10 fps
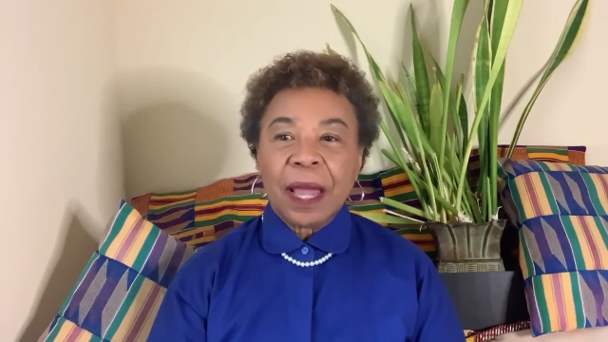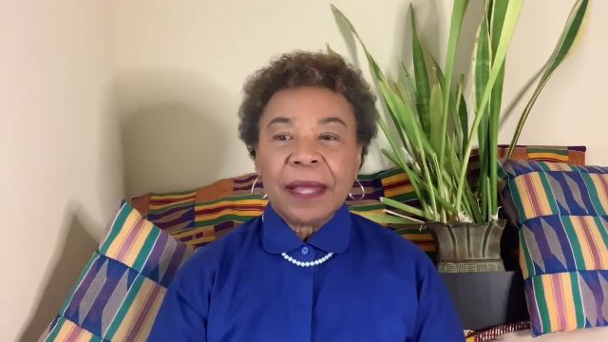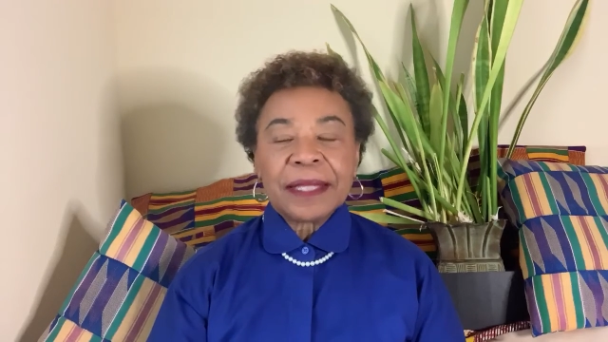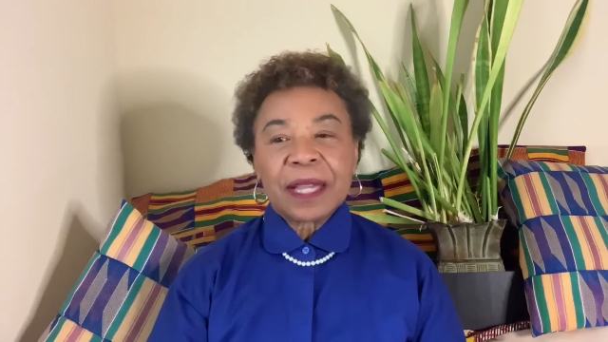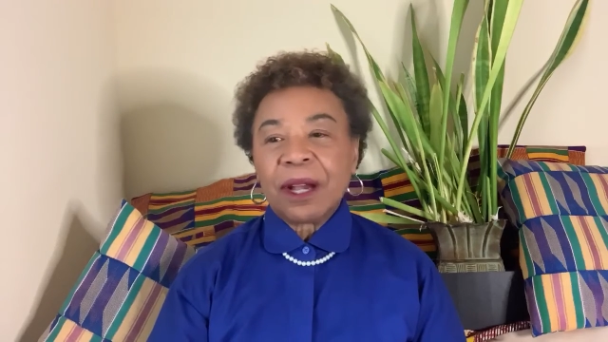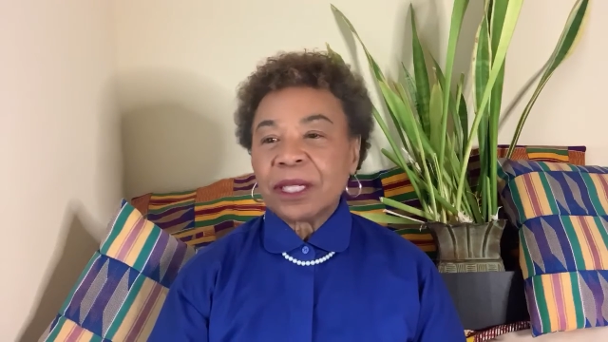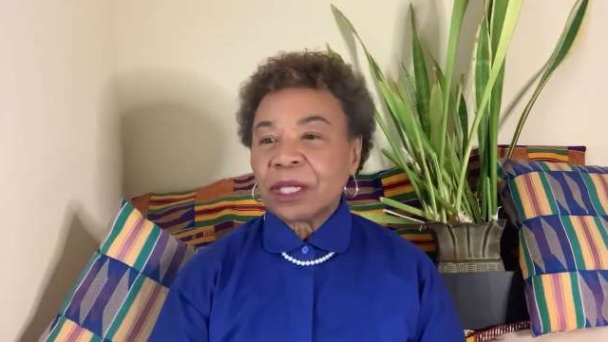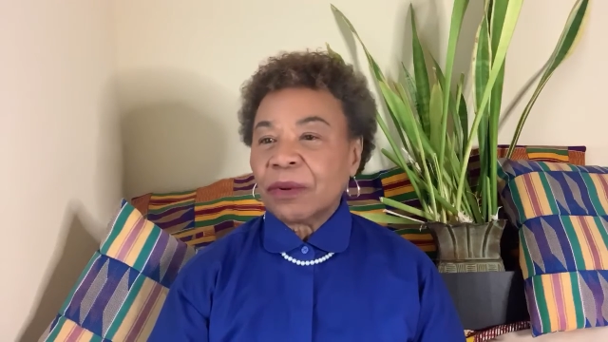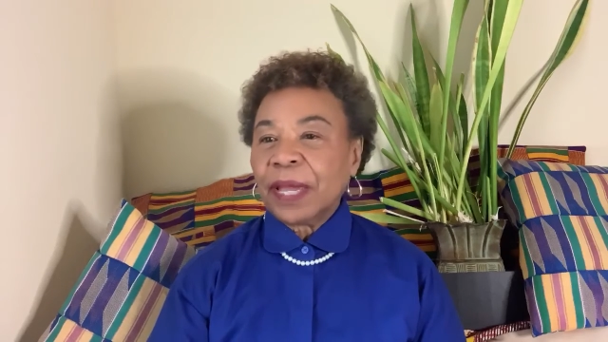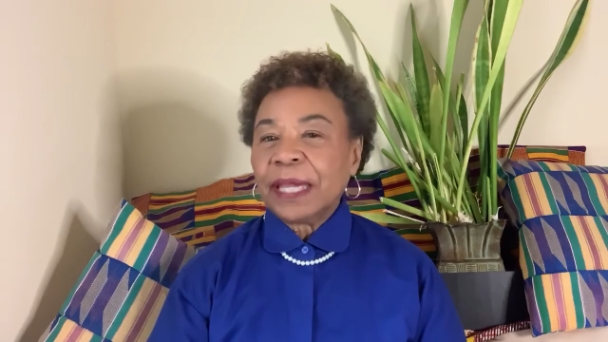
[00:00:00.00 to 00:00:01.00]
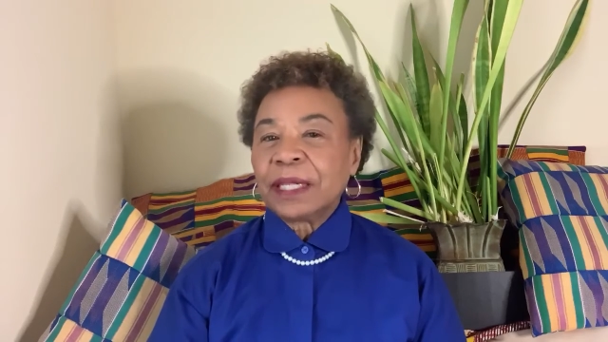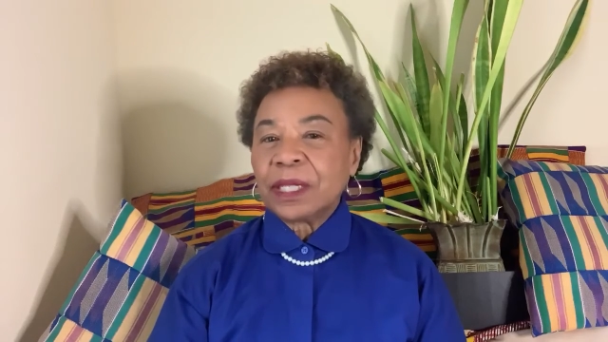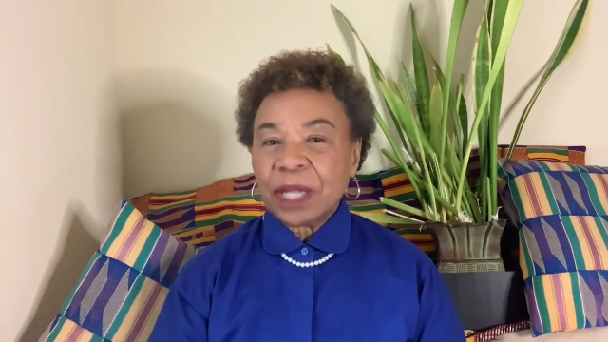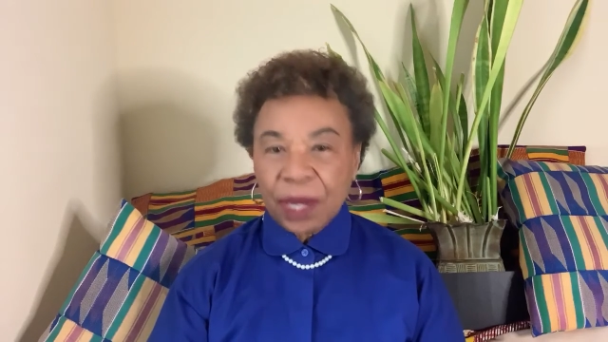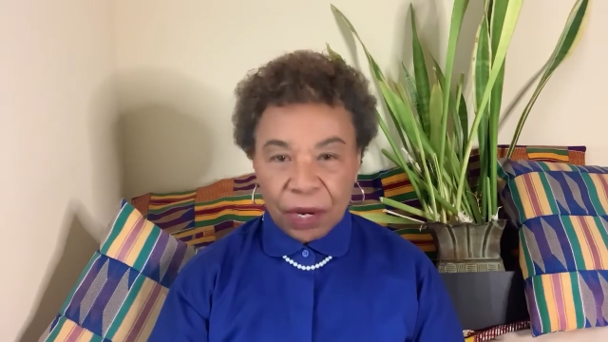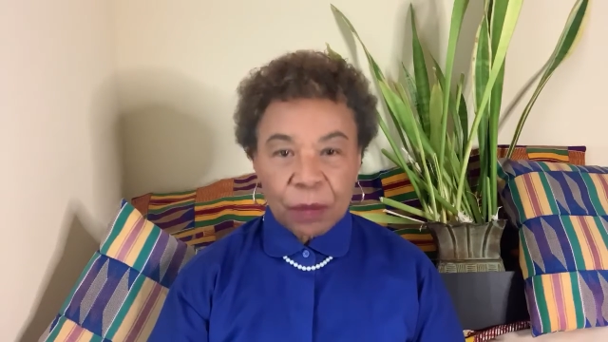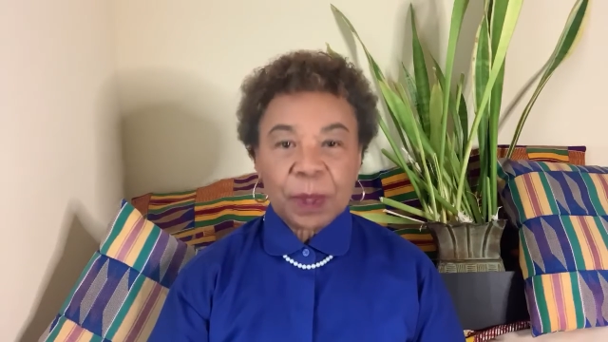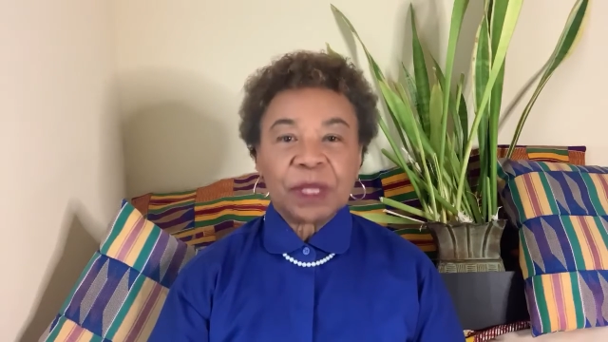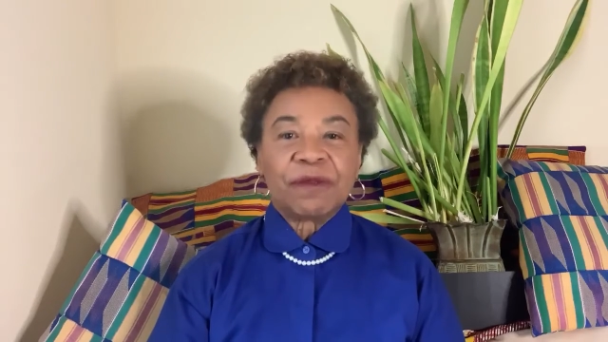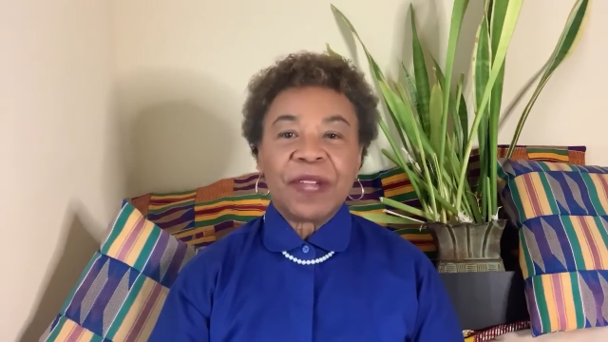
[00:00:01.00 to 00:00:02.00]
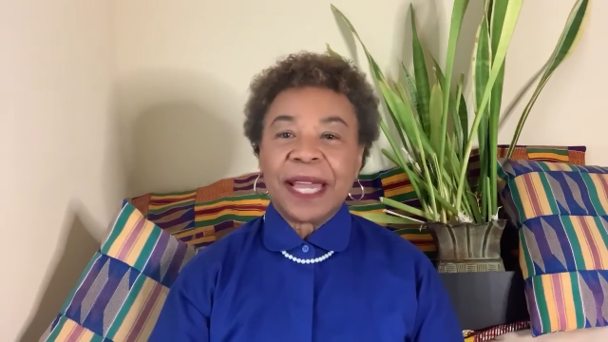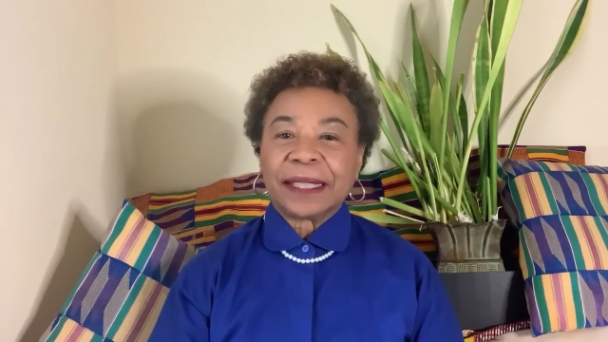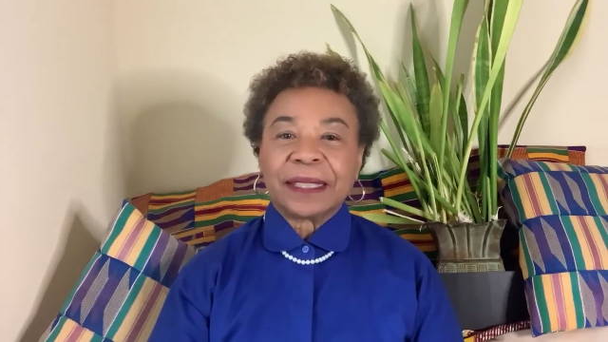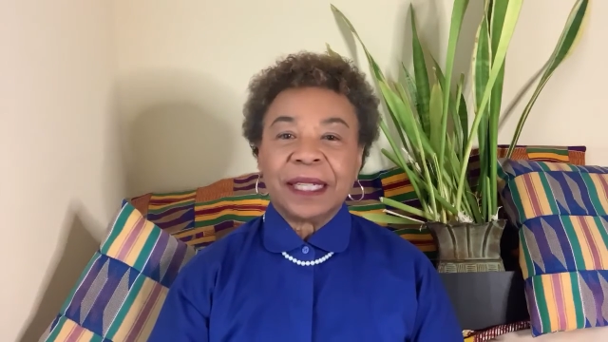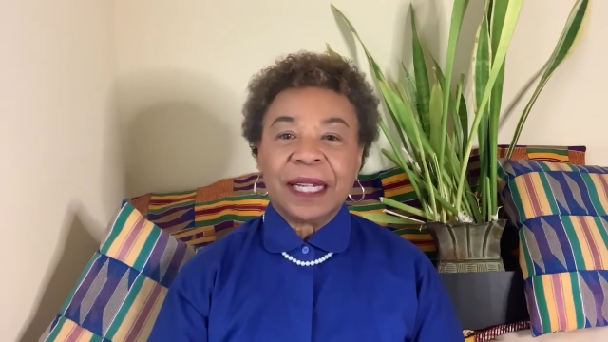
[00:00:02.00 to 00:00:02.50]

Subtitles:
is also a terrible effect